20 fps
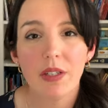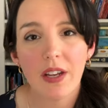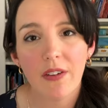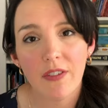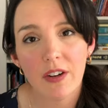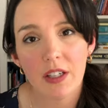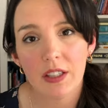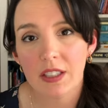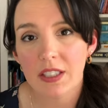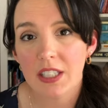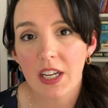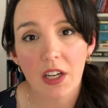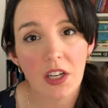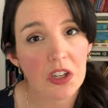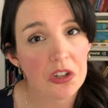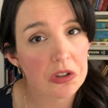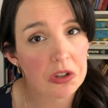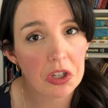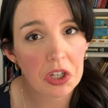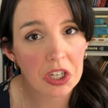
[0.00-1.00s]
definitely tell
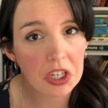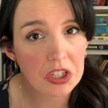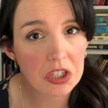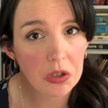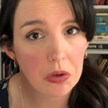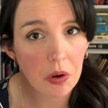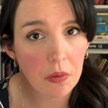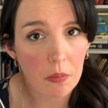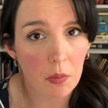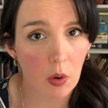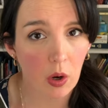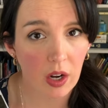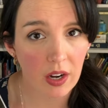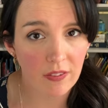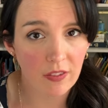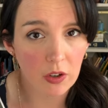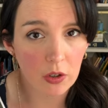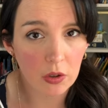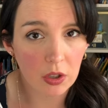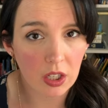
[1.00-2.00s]
you to look into it bit more
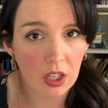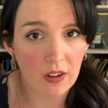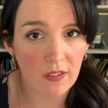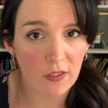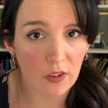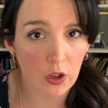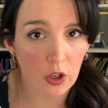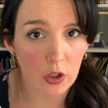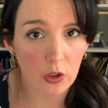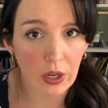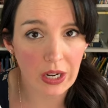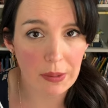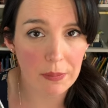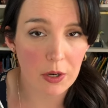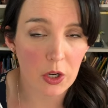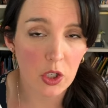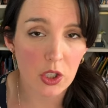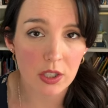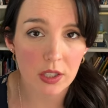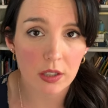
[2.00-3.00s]
if you're looking for a
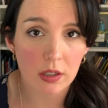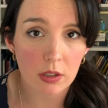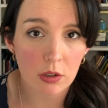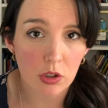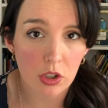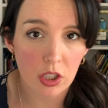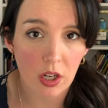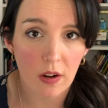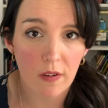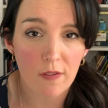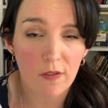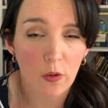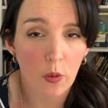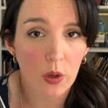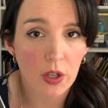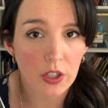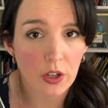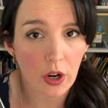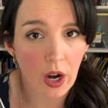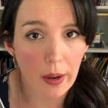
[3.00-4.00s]
grammar solution
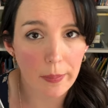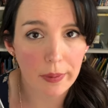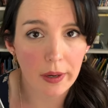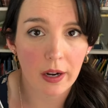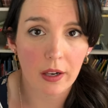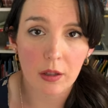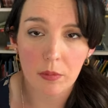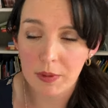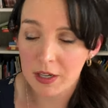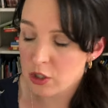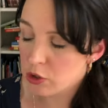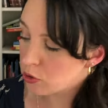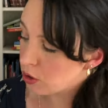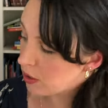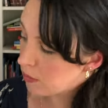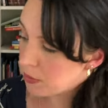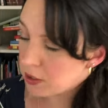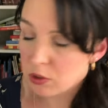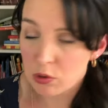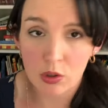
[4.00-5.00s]
for your upper elementary,
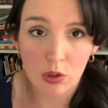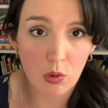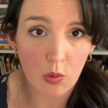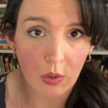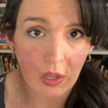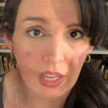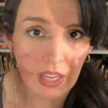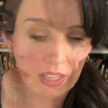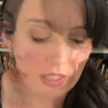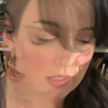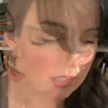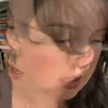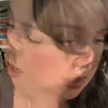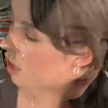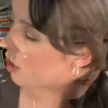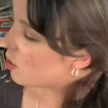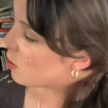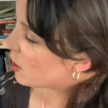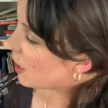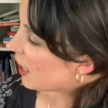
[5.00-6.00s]
middle school kids.
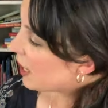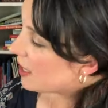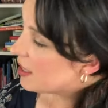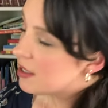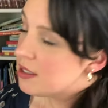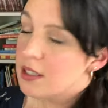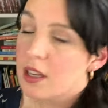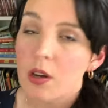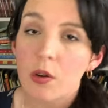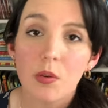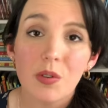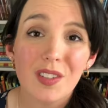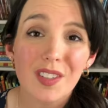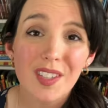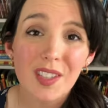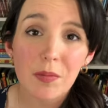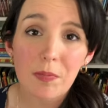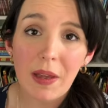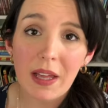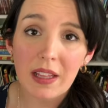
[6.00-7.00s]
Okay, so
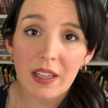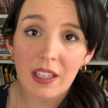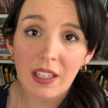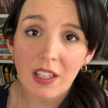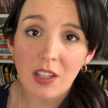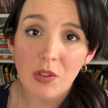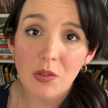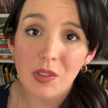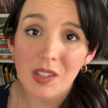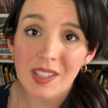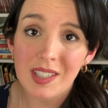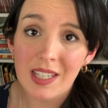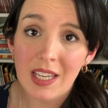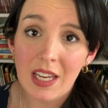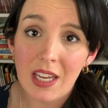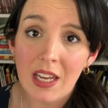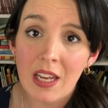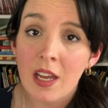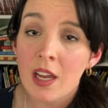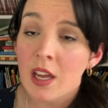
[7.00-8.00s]
spelling you
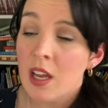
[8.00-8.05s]
see,